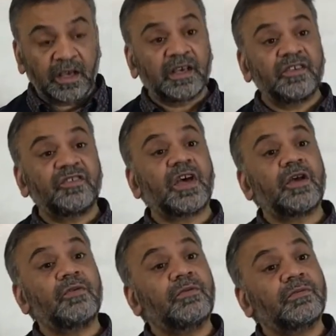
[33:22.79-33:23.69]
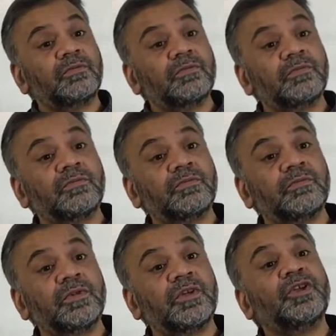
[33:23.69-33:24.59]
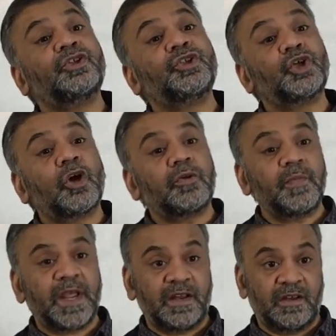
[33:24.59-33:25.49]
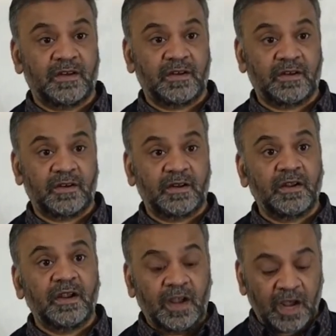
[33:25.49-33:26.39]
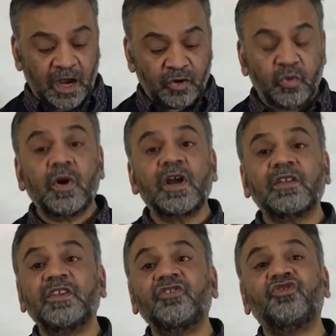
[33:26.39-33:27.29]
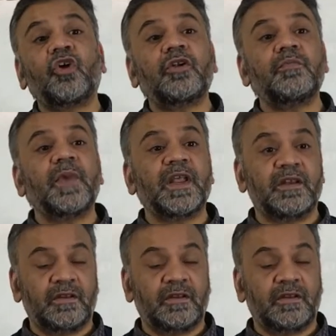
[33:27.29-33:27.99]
Qisaru, short men. And who are these short men?